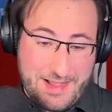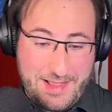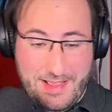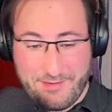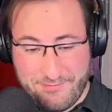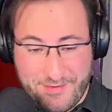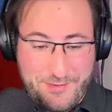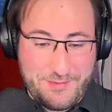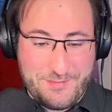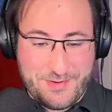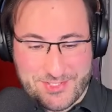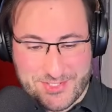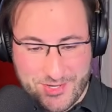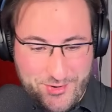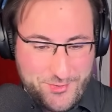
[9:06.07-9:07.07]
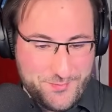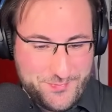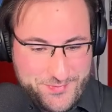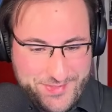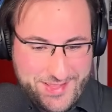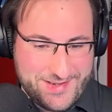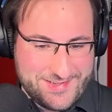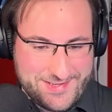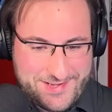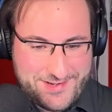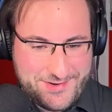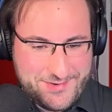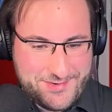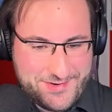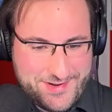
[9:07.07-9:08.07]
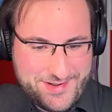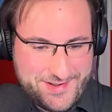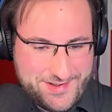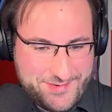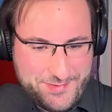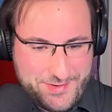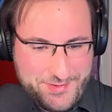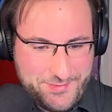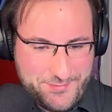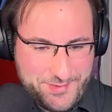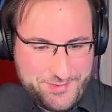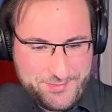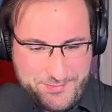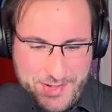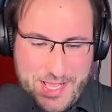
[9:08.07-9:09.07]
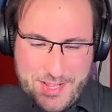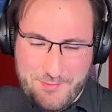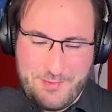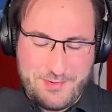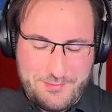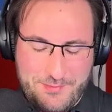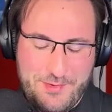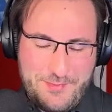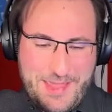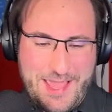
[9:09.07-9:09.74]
I very much hope that we'll